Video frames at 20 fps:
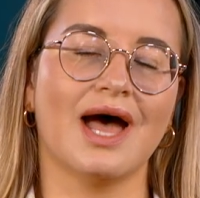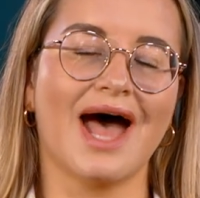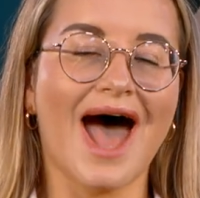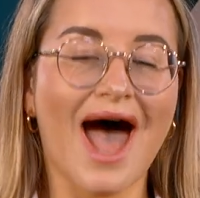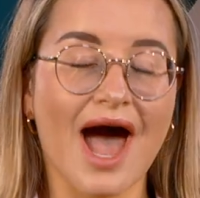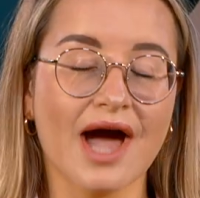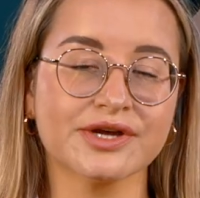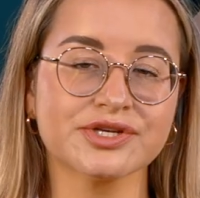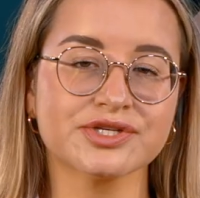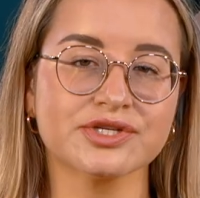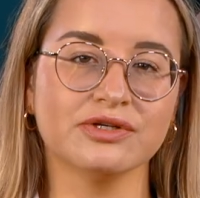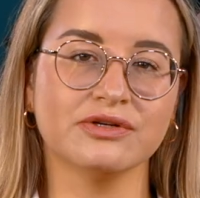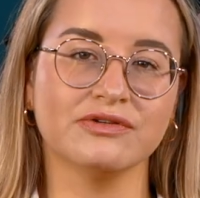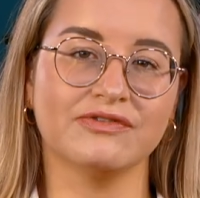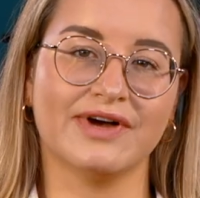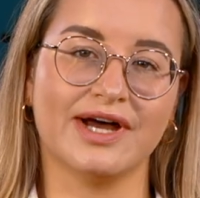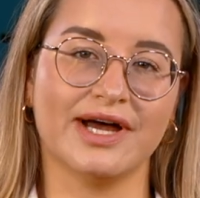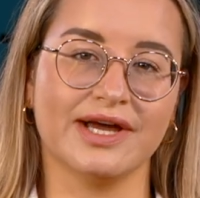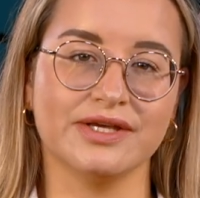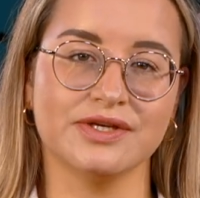Actual
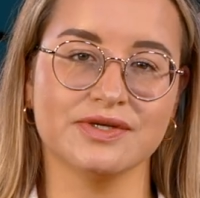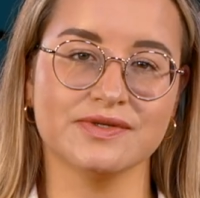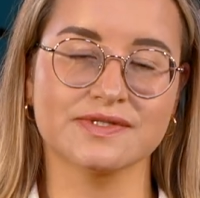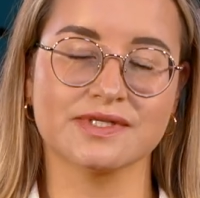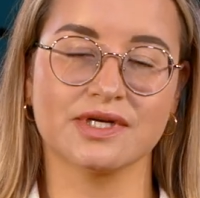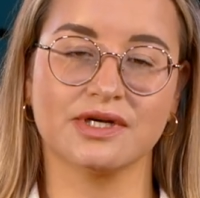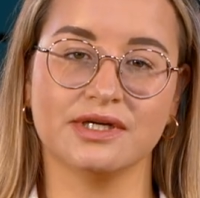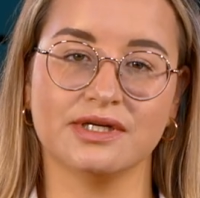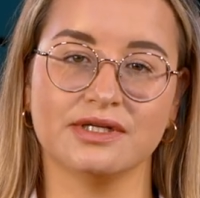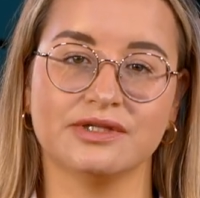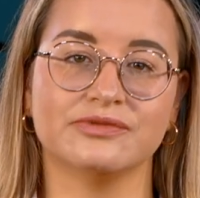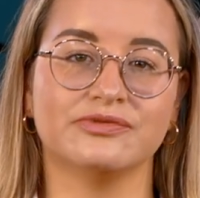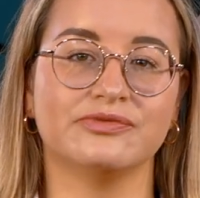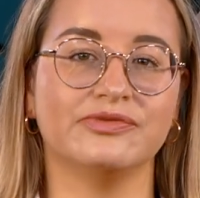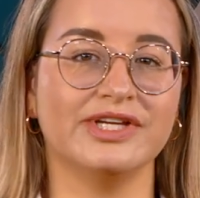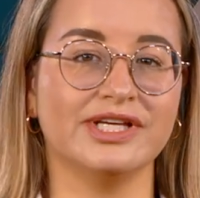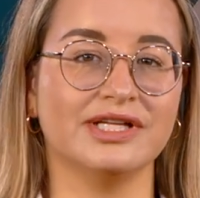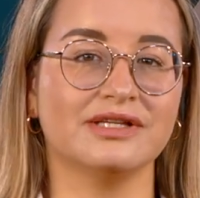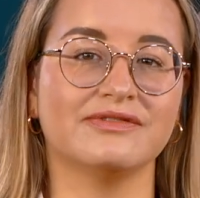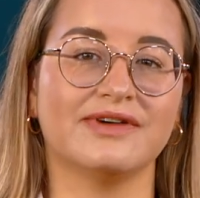values are the
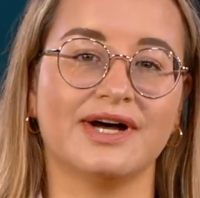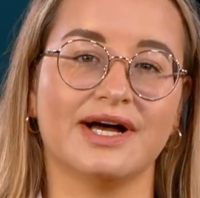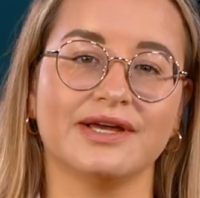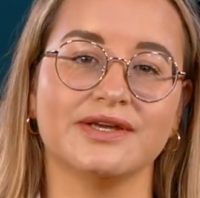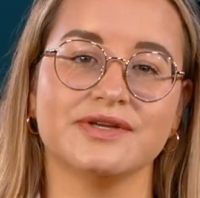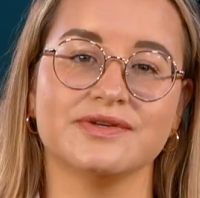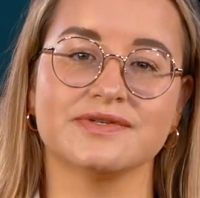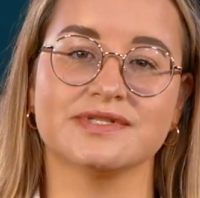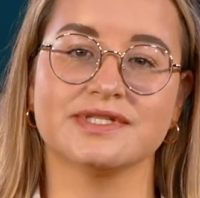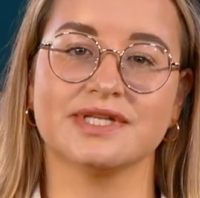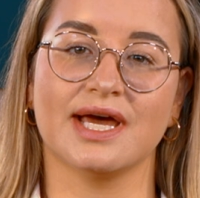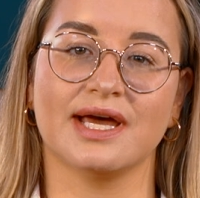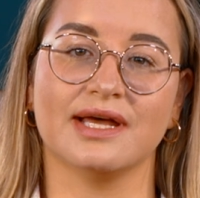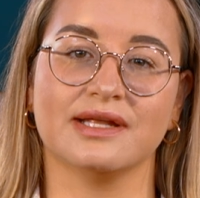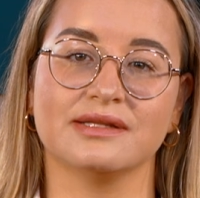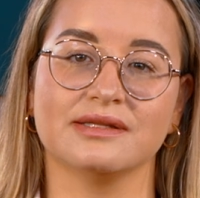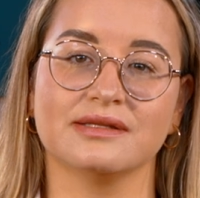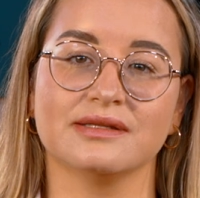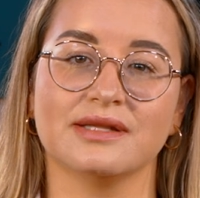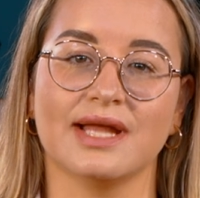real values that
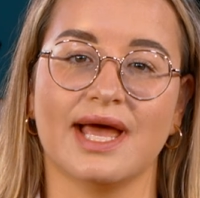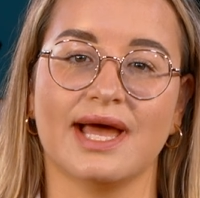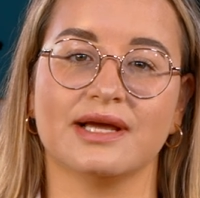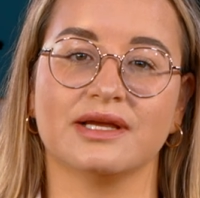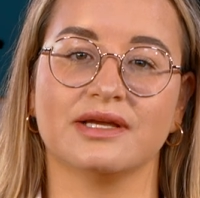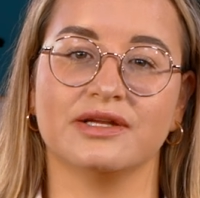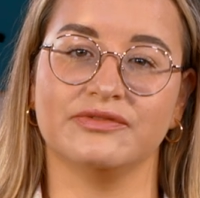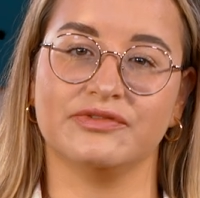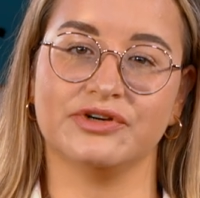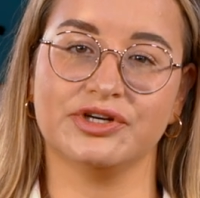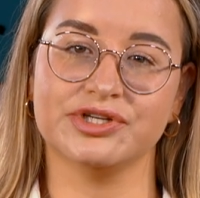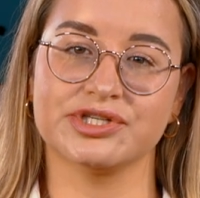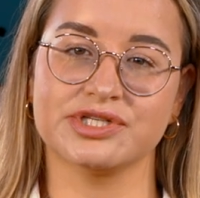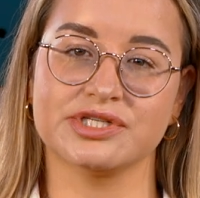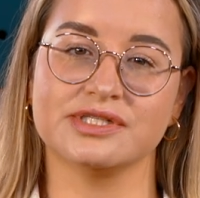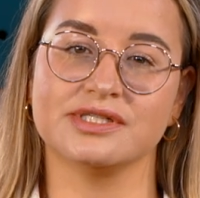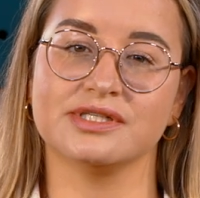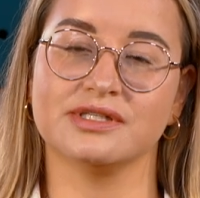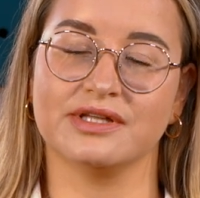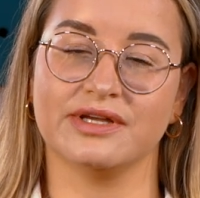a
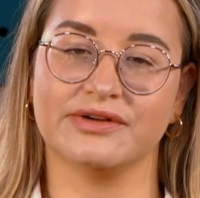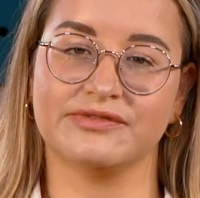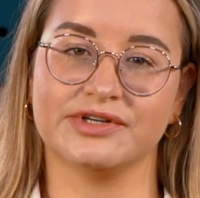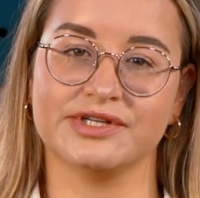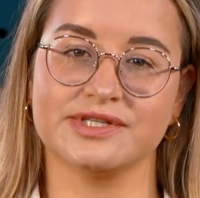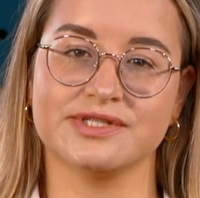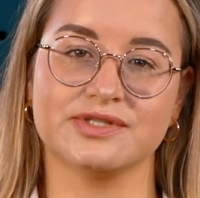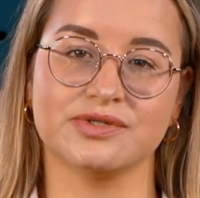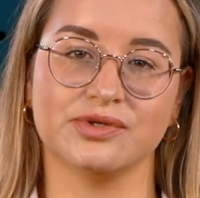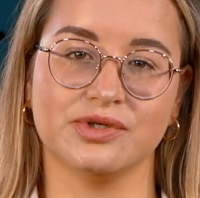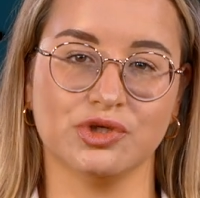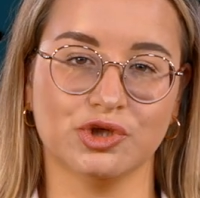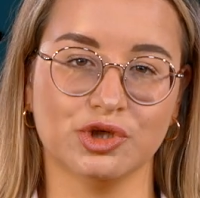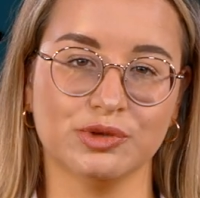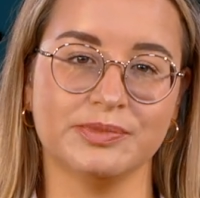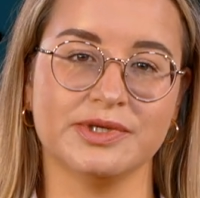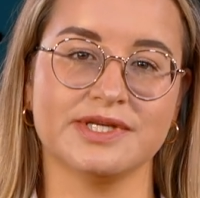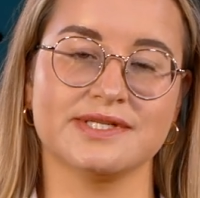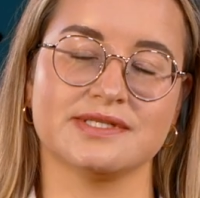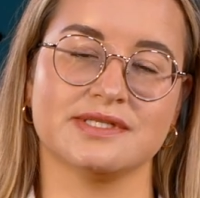conversion delivers to your
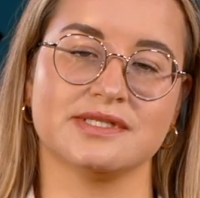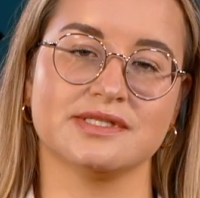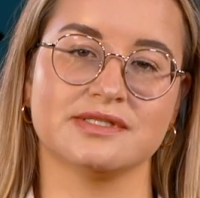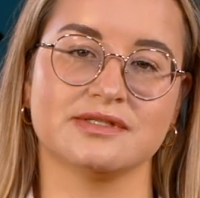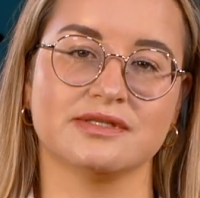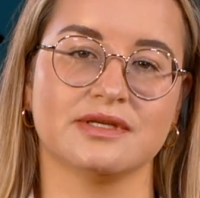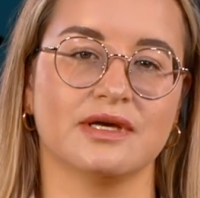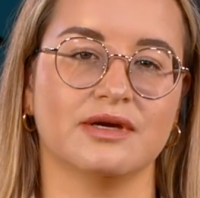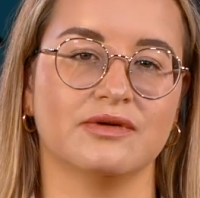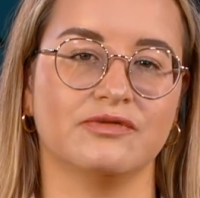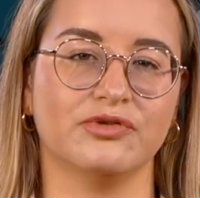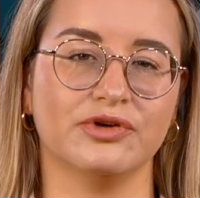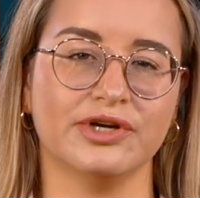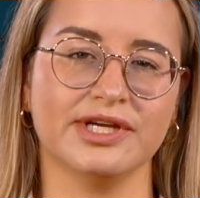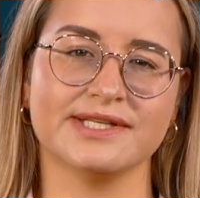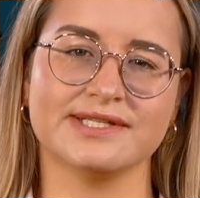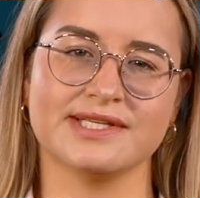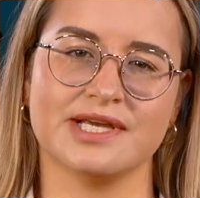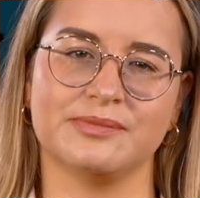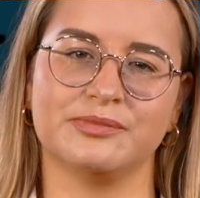business. For
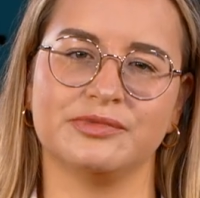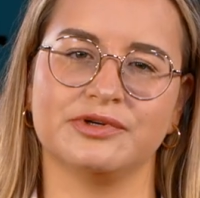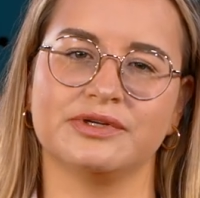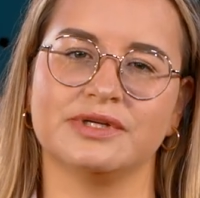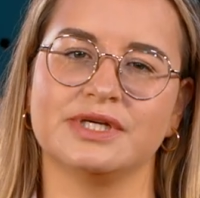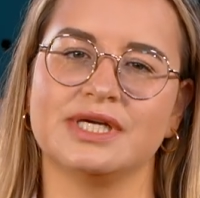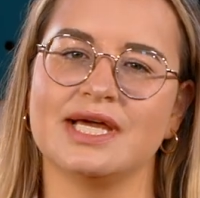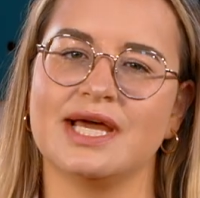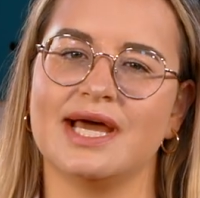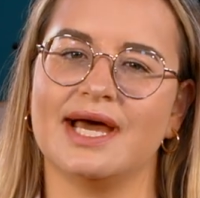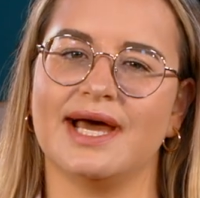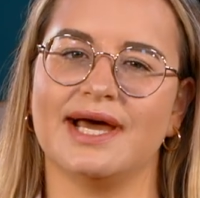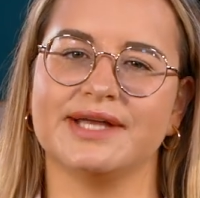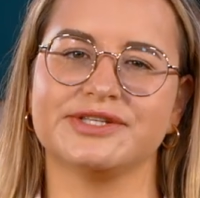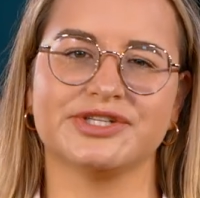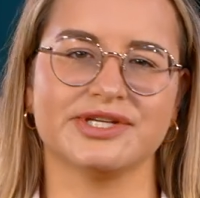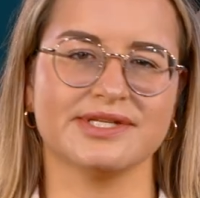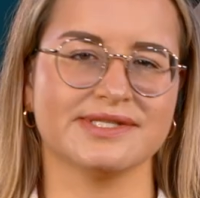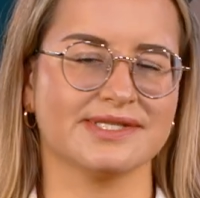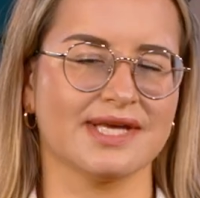example, a
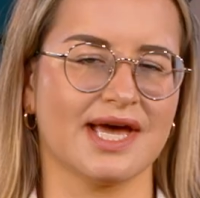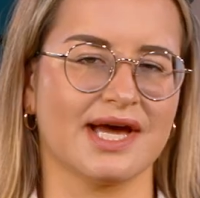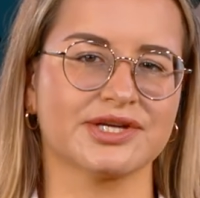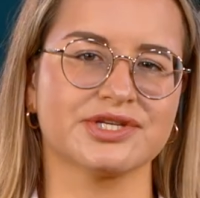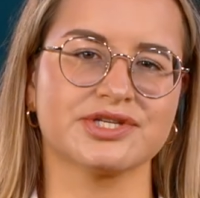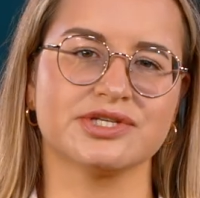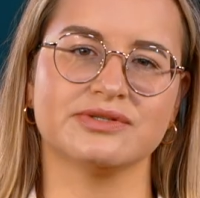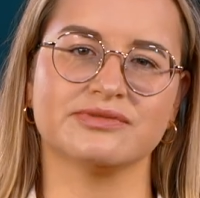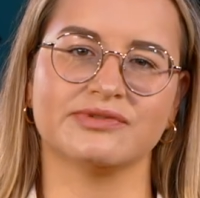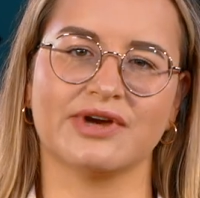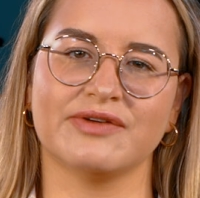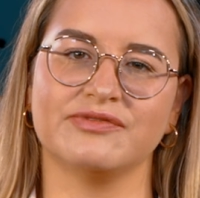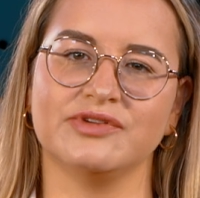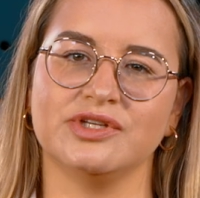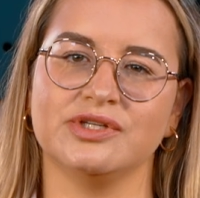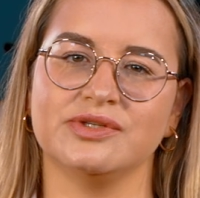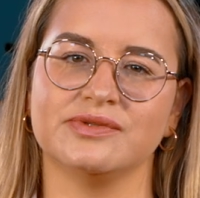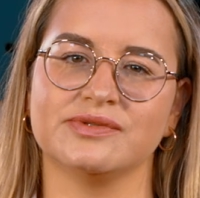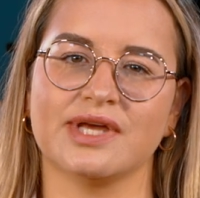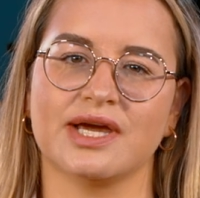transaction
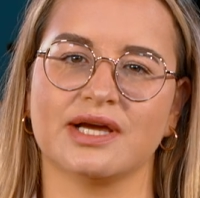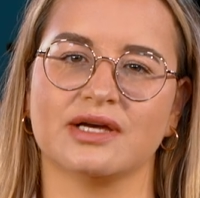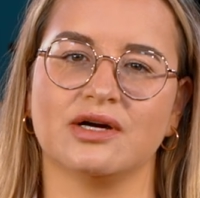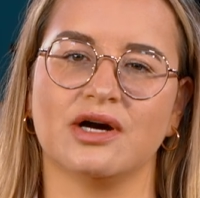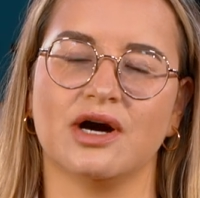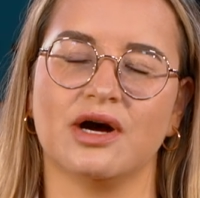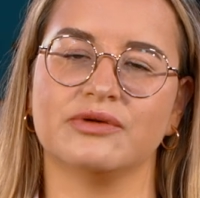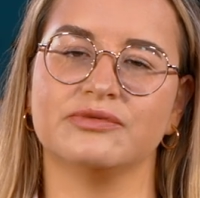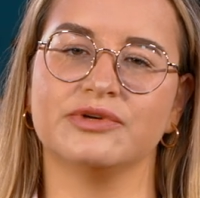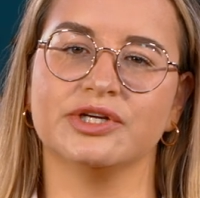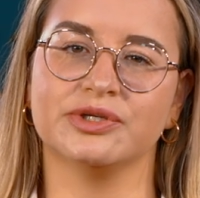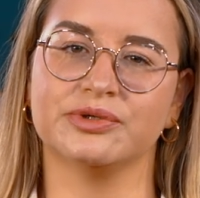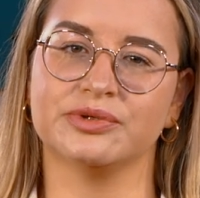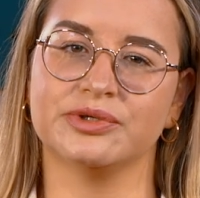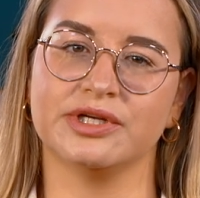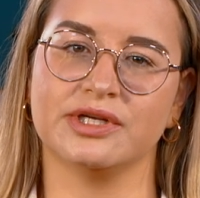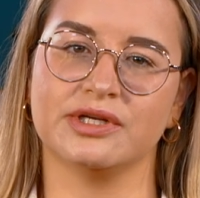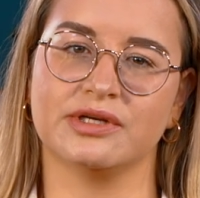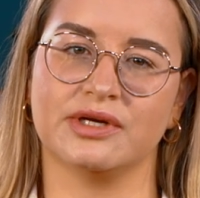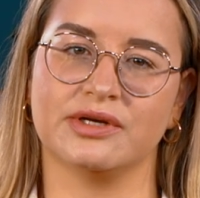revenue that got
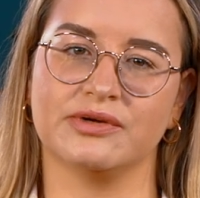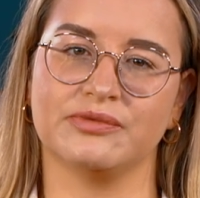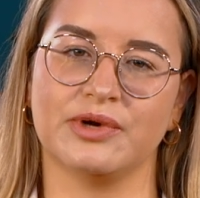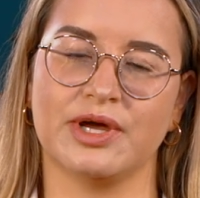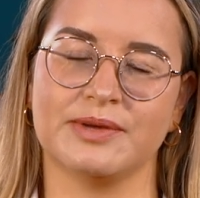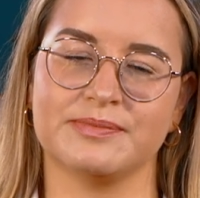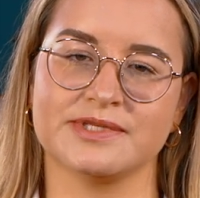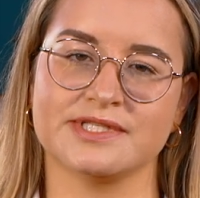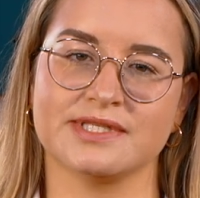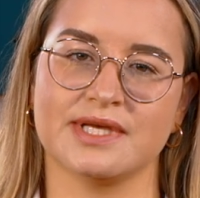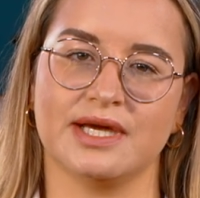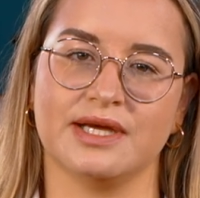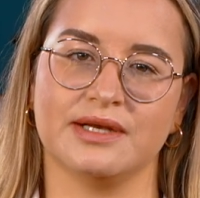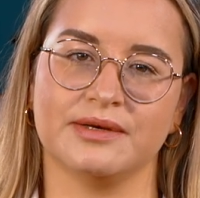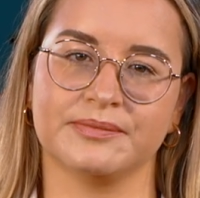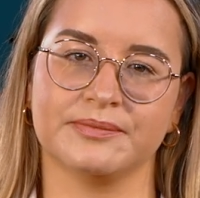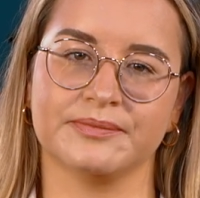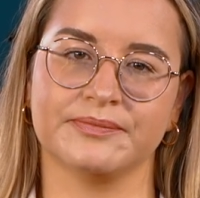recorded on a website.